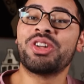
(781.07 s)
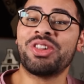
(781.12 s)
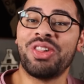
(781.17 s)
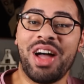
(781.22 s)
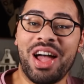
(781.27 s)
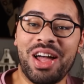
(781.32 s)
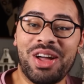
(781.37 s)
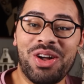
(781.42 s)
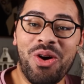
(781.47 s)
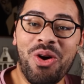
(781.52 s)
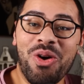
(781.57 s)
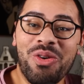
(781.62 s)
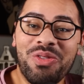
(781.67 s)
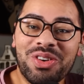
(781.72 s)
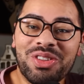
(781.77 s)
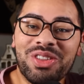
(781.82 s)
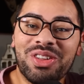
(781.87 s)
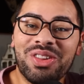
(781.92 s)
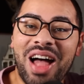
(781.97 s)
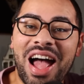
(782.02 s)
look like
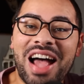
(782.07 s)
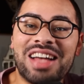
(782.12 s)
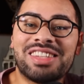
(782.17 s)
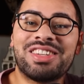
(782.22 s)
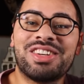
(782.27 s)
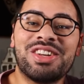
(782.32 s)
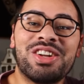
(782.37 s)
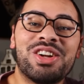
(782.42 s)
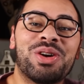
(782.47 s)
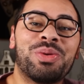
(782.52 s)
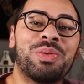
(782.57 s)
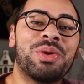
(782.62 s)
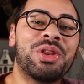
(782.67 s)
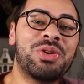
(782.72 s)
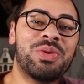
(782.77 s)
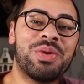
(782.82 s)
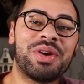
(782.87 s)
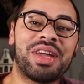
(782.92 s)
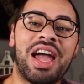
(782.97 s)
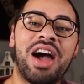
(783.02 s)
over the last year
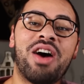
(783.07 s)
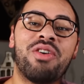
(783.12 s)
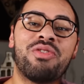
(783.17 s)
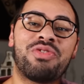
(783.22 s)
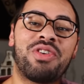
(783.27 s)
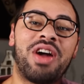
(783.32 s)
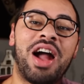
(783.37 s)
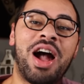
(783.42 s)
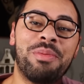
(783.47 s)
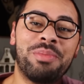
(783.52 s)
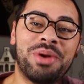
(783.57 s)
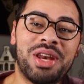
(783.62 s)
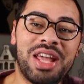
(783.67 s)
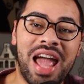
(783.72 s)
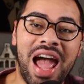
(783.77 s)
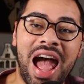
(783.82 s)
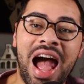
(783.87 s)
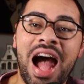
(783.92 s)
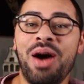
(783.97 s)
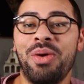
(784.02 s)
when you account for how
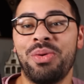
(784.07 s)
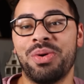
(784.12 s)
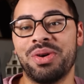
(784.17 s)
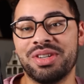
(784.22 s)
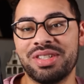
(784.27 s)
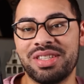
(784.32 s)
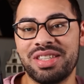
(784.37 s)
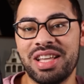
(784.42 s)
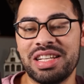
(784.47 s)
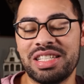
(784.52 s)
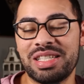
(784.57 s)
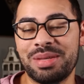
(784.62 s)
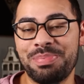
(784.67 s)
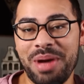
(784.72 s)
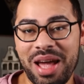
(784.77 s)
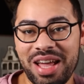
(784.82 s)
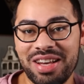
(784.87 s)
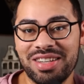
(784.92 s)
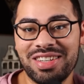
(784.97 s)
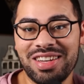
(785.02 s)
many hours they
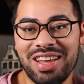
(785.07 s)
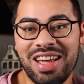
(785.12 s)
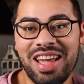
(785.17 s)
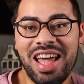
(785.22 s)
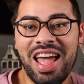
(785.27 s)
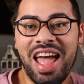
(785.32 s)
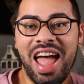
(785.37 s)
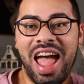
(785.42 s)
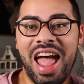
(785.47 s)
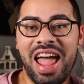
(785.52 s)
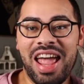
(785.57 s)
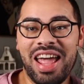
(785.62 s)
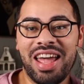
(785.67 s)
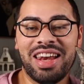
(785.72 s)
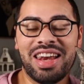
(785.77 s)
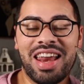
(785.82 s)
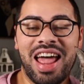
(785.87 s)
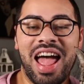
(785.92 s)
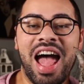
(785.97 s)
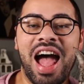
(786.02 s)
spent
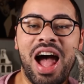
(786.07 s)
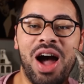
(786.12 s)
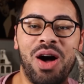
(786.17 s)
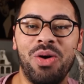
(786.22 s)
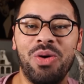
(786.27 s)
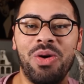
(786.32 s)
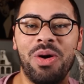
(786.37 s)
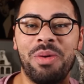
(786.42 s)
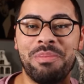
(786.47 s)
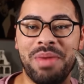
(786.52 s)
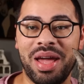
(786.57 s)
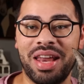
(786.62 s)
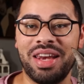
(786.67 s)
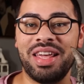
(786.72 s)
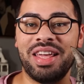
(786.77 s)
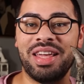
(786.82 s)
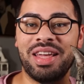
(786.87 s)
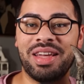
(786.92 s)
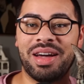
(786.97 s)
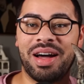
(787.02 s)
and how
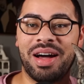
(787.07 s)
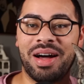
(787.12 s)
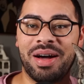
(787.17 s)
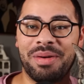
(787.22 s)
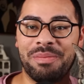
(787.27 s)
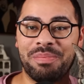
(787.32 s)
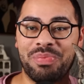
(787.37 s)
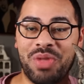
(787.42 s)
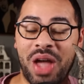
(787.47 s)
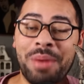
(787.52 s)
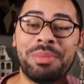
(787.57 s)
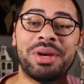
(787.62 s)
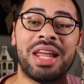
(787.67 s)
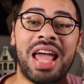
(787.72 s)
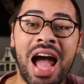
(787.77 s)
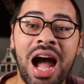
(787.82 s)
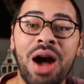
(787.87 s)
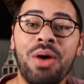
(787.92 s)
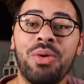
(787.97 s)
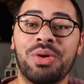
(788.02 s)
many
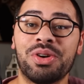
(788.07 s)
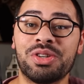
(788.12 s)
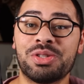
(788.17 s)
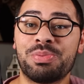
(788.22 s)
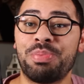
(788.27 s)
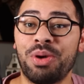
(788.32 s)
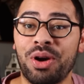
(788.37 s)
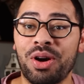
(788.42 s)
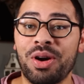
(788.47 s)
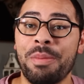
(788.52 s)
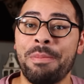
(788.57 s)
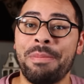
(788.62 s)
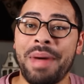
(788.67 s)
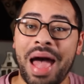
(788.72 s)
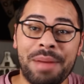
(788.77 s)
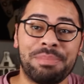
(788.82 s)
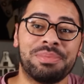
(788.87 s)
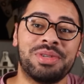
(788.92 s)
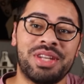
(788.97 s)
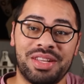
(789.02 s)
hours per
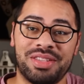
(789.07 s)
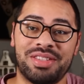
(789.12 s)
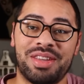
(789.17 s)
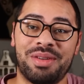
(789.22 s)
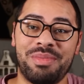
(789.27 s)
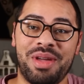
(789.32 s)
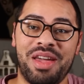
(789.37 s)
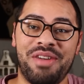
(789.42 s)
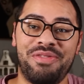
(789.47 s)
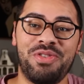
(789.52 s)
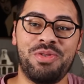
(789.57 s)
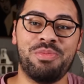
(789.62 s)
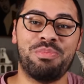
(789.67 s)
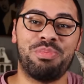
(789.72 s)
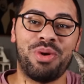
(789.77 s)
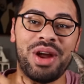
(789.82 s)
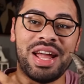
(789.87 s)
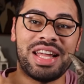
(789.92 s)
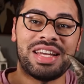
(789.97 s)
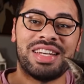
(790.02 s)
baptism if you
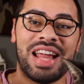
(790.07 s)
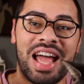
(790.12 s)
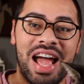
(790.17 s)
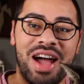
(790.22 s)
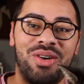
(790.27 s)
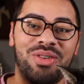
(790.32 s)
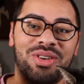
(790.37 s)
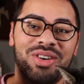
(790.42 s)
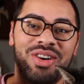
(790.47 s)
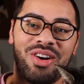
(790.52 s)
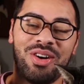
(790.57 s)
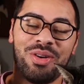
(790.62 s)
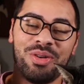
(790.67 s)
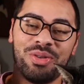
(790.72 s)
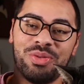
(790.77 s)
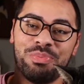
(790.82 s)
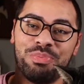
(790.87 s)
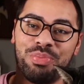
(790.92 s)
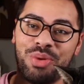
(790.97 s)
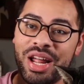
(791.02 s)
break down
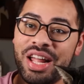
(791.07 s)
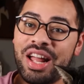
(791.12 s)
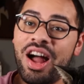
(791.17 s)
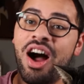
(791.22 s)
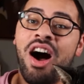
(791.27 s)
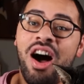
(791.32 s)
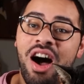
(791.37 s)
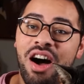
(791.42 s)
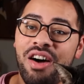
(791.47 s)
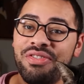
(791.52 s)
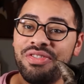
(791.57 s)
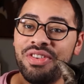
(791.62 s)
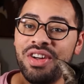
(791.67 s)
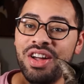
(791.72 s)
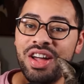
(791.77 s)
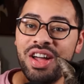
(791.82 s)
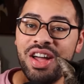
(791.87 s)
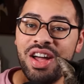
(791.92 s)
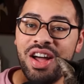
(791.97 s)
or break off